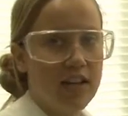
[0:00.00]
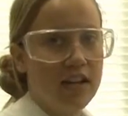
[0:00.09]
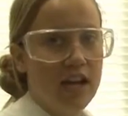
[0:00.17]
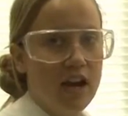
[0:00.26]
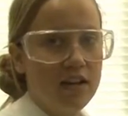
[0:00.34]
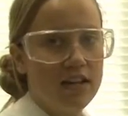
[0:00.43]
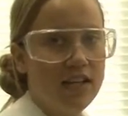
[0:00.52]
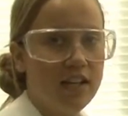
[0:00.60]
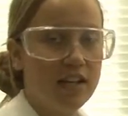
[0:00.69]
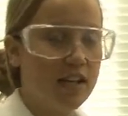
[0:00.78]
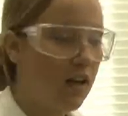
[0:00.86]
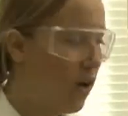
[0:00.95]
Take out
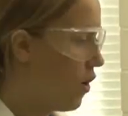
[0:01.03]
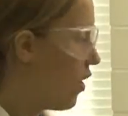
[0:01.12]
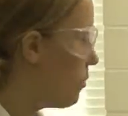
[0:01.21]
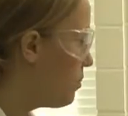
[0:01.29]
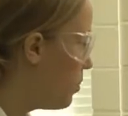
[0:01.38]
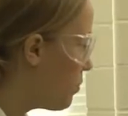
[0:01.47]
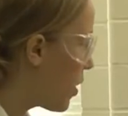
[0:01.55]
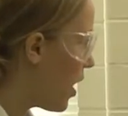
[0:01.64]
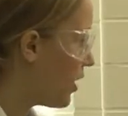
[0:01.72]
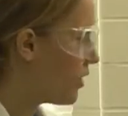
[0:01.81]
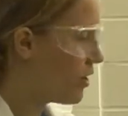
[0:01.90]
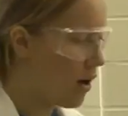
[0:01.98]
any
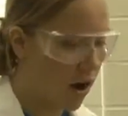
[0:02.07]
prior